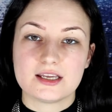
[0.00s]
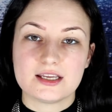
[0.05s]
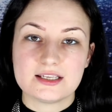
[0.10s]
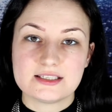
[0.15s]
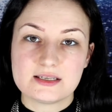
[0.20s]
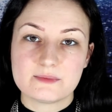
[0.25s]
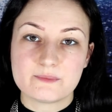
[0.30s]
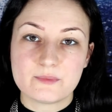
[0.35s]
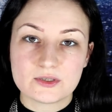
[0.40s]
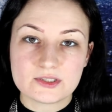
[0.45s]

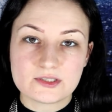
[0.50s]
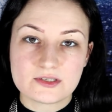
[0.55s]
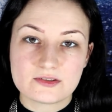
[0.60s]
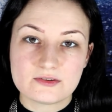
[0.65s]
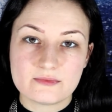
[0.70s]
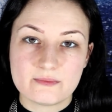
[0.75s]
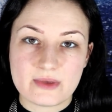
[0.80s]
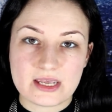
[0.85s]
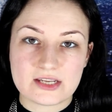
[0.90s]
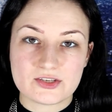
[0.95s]
It's
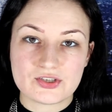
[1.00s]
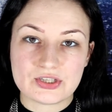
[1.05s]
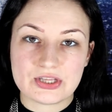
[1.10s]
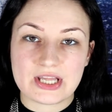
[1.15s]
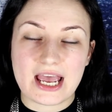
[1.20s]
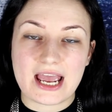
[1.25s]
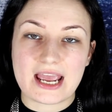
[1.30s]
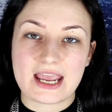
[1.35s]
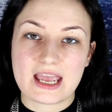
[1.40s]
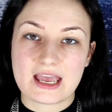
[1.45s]
important to
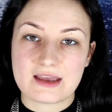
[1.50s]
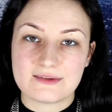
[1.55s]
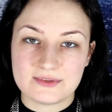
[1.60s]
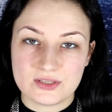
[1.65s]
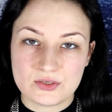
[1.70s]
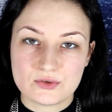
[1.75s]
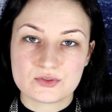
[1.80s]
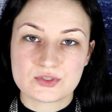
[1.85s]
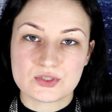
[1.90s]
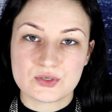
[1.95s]
mention I have
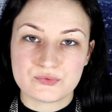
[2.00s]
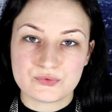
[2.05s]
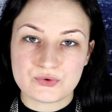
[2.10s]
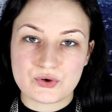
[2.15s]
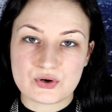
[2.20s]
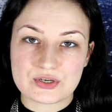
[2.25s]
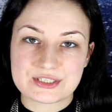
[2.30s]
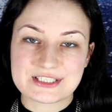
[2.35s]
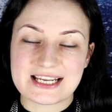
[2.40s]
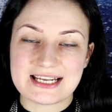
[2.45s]
used of
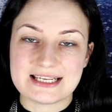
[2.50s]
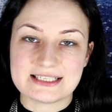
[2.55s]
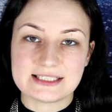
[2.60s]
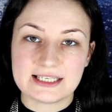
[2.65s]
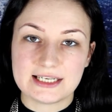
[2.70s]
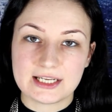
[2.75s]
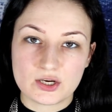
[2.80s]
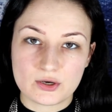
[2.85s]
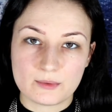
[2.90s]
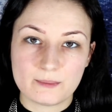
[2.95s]
course a
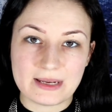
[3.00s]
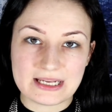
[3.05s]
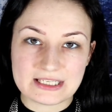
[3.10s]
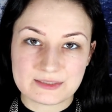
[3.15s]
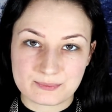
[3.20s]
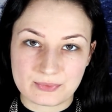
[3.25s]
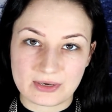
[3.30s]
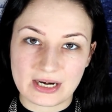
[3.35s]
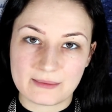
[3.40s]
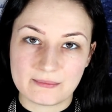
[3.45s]
silicone
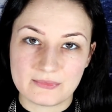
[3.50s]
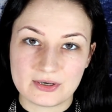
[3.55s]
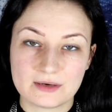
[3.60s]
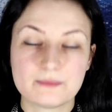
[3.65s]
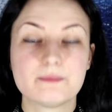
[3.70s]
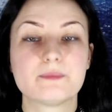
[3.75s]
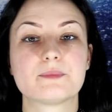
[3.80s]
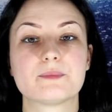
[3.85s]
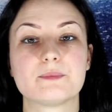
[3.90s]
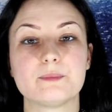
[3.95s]
based
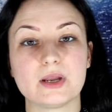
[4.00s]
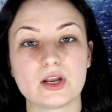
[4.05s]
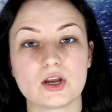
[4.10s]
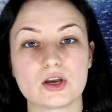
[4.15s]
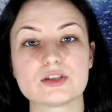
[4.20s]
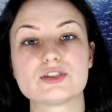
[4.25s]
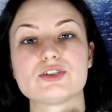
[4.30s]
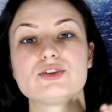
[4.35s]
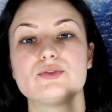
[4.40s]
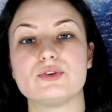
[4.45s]
primer
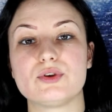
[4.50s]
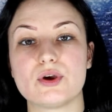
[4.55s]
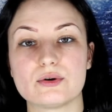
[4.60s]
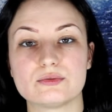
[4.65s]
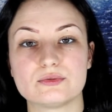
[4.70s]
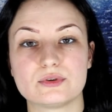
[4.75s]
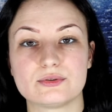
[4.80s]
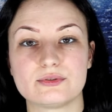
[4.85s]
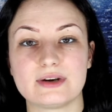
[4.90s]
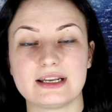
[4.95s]
because you
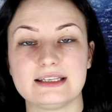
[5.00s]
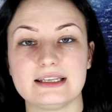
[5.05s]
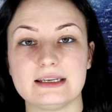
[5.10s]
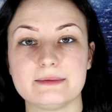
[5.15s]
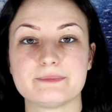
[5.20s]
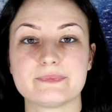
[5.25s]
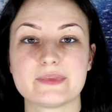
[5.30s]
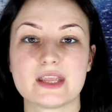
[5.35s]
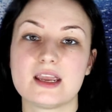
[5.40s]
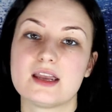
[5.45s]
know
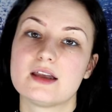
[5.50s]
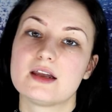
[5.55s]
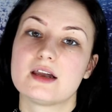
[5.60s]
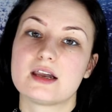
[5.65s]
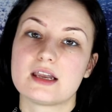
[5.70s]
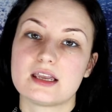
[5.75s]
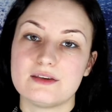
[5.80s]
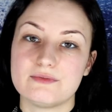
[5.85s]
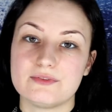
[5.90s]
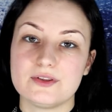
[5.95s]
already.
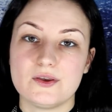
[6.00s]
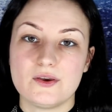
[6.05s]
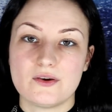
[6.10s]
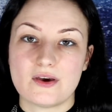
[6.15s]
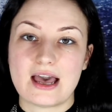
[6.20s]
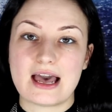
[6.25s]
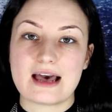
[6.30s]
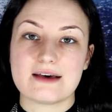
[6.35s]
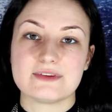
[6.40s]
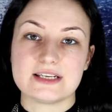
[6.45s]
If you
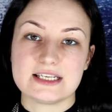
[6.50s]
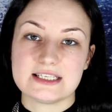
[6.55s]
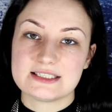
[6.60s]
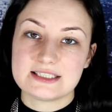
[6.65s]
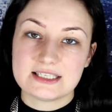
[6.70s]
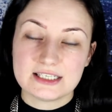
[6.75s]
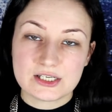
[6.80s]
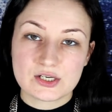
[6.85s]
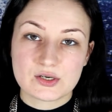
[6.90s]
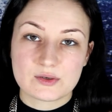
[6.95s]
have a
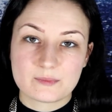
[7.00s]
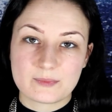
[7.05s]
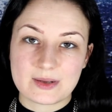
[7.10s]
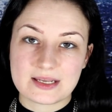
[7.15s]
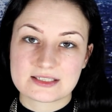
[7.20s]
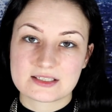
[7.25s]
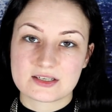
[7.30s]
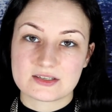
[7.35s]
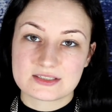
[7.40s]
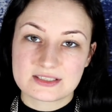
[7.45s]

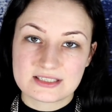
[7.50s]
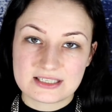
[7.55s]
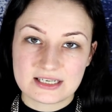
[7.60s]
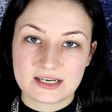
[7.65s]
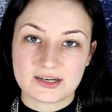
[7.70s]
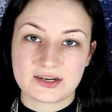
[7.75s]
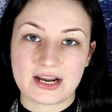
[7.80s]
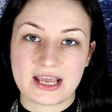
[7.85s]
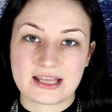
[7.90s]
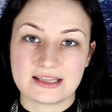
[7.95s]
silicone-based
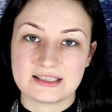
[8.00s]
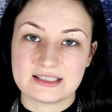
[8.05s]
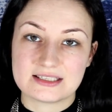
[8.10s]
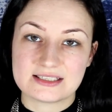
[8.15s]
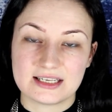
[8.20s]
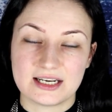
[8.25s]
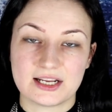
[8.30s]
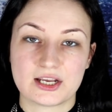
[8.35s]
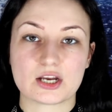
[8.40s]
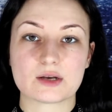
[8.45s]
concealer and the
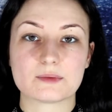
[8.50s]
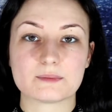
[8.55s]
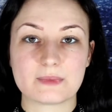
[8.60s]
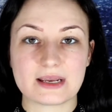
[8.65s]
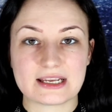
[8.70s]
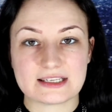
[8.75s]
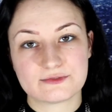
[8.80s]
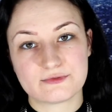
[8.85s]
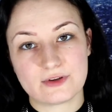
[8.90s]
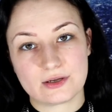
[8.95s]

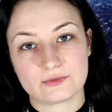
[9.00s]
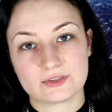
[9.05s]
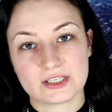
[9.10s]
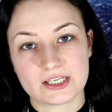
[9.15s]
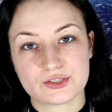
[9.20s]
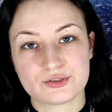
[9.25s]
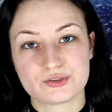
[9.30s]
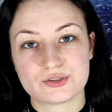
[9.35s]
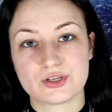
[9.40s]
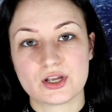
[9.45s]
silicone-based
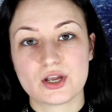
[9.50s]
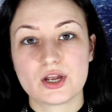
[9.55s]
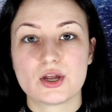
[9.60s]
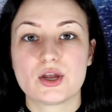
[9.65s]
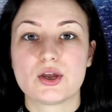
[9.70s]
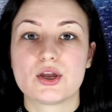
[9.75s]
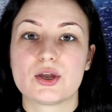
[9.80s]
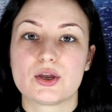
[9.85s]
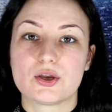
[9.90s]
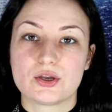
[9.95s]
foundation,
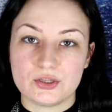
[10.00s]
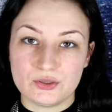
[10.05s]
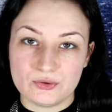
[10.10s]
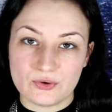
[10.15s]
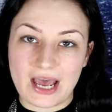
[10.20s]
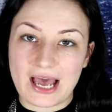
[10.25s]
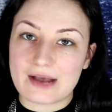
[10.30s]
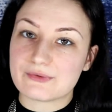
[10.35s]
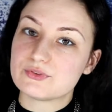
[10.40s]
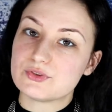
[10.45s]

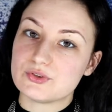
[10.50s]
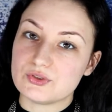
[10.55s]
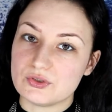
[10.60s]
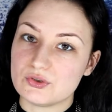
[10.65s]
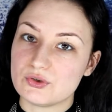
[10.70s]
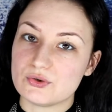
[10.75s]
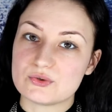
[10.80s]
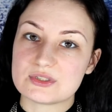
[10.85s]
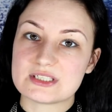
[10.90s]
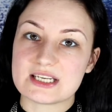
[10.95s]
you have to
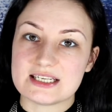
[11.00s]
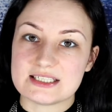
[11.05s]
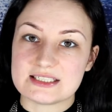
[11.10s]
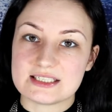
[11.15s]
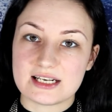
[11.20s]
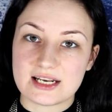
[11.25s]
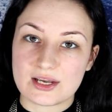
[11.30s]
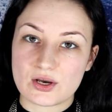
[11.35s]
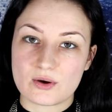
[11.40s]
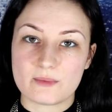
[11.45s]
use a
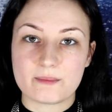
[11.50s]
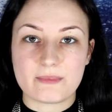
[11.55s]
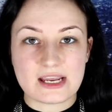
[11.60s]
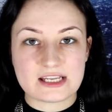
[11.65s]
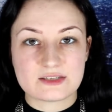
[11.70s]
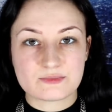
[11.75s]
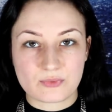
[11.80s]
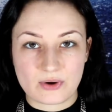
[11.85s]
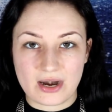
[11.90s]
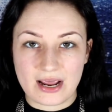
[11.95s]

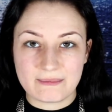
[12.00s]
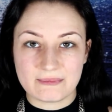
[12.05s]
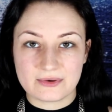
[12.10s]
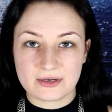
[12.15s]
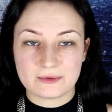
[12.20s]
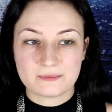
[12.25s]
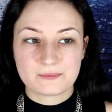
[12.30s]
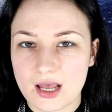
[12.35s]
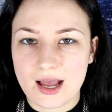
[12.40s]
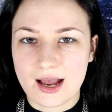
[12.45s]
silicone-based
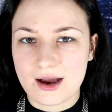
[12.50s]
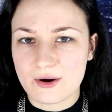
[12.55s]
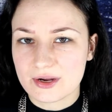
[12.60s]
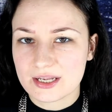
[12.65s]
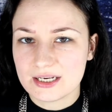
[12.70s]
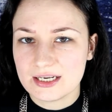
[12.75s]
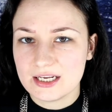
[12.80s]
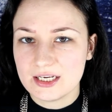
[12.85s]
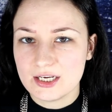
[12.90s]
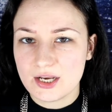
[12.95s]
primer. How
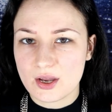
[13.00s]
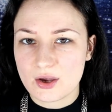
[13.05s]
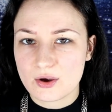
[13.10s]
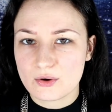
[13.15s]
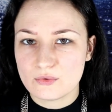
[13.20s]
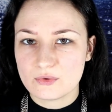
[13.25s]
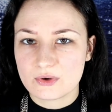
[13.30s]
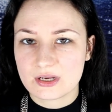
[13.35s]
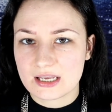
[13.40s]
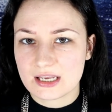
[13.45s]
can I
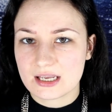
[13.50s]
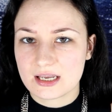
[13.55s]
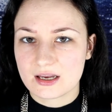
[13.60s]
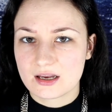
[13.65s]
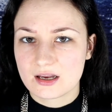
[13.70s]
know